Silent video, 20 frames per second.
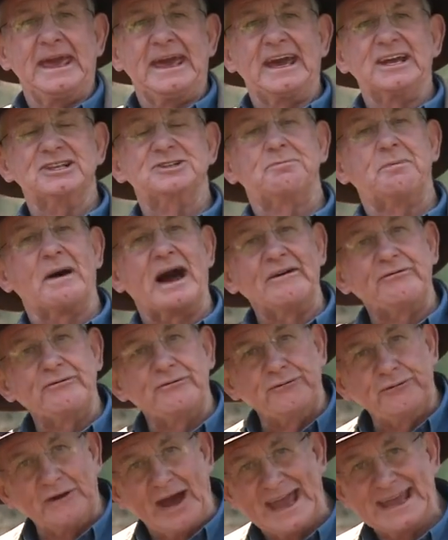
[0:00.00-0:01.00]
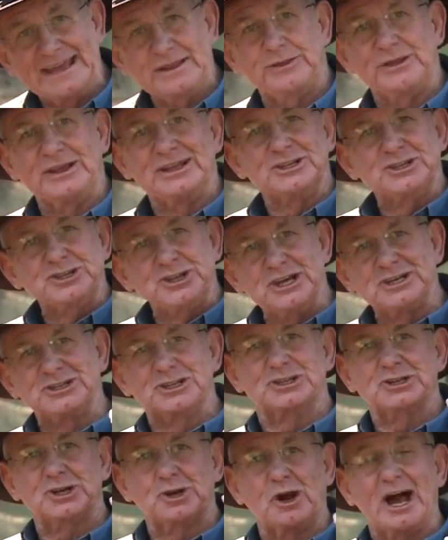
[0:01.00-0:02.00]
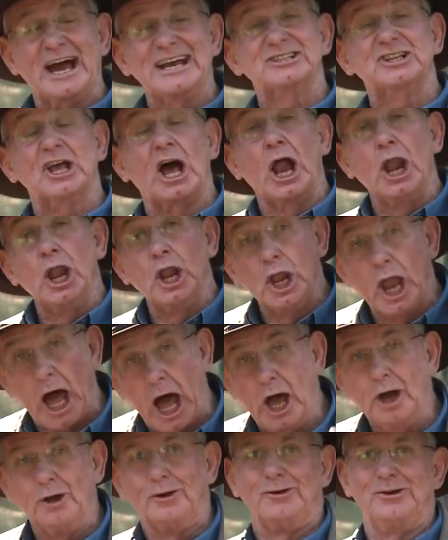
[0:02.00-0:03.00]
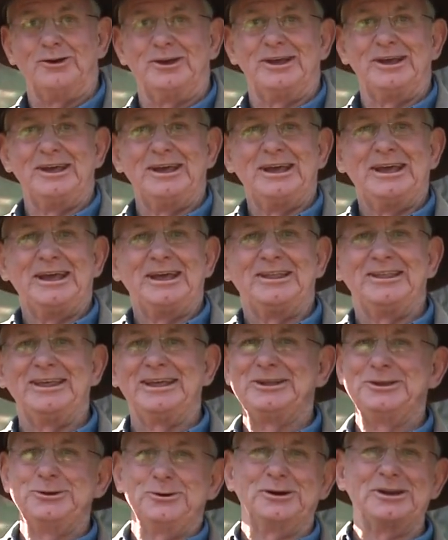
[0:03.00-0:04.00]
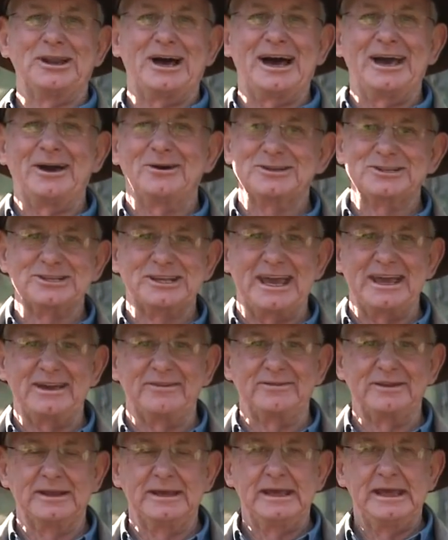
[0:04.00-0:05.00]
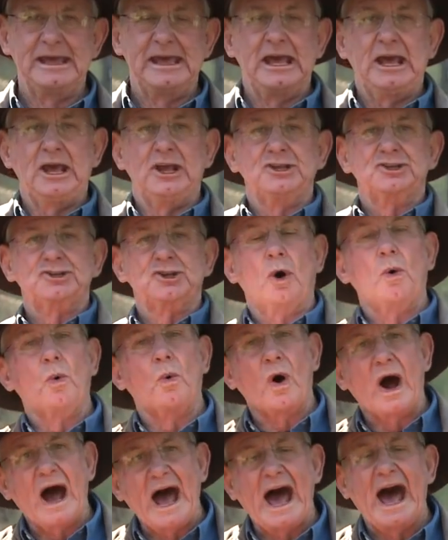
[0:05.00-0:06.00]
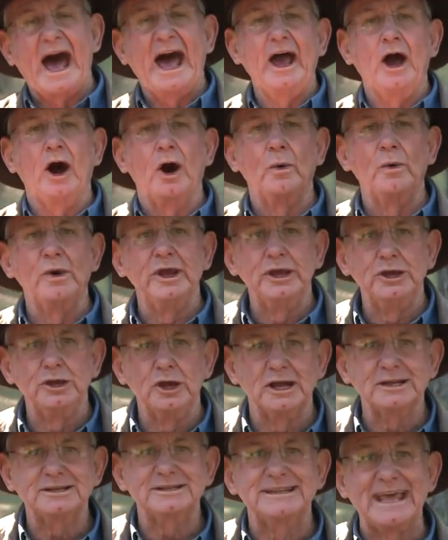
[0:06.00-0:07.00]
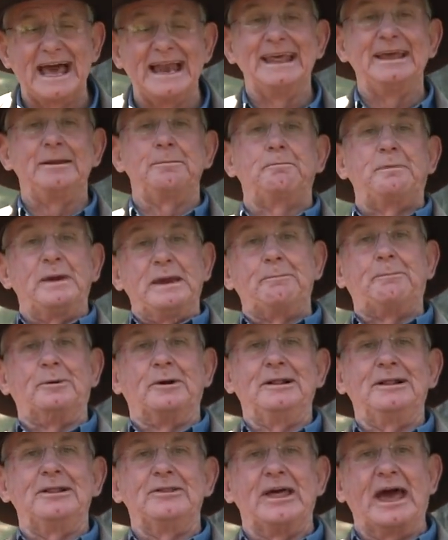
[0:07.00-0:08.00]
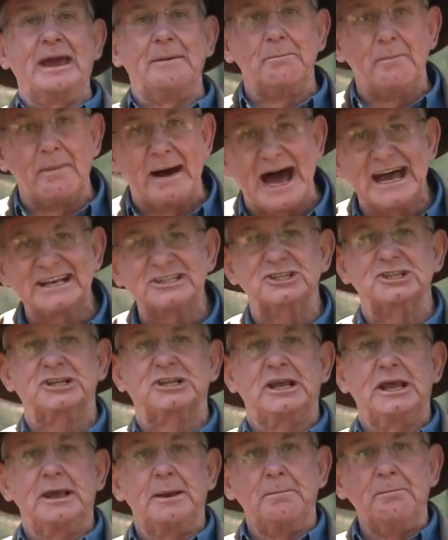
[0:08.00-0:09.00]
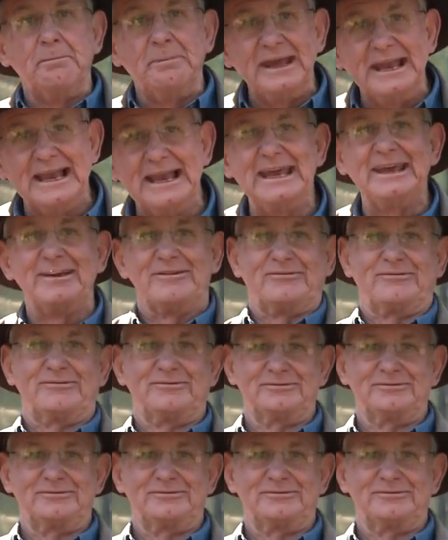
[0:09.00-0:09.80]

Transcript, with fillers: It's by faith in Jesus Christ alone that you and I are saved. So, why are we not telling people they must believe?